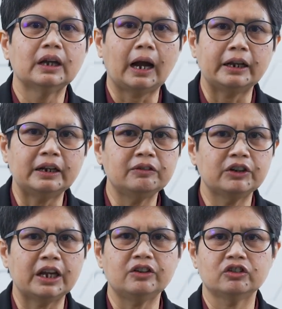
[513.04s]

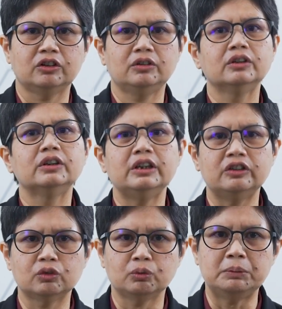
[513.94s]
identification
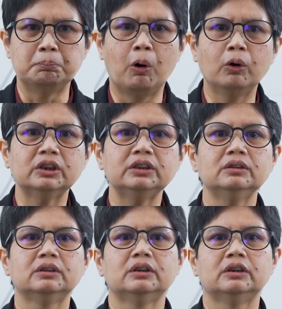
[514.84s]
is important
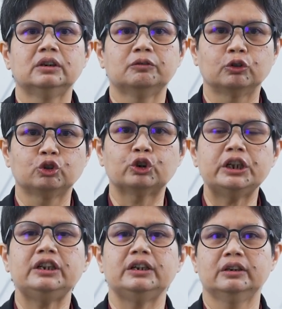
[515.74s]
for
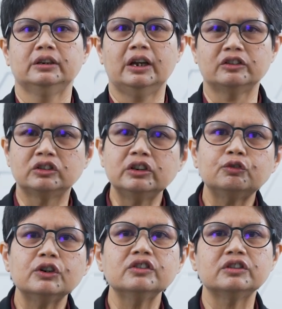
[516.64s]
trading, as
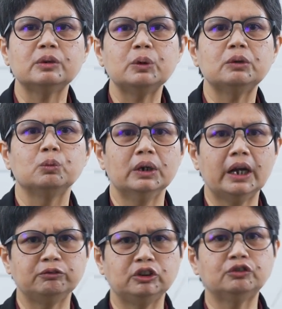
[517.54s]
different seaweed will
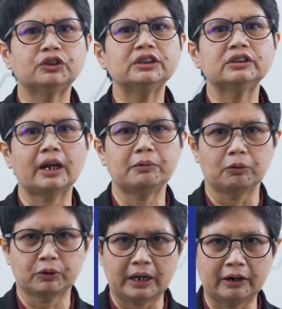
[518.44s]
have different type
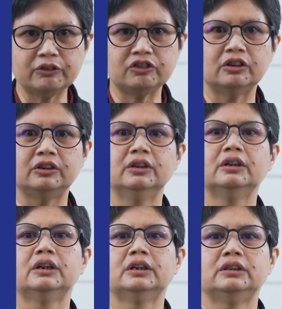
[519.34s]
of carcinogen
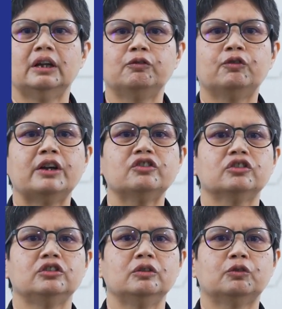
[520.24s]
that fetch
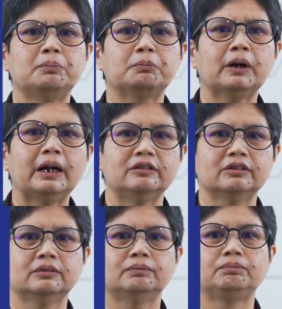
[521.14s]
different price.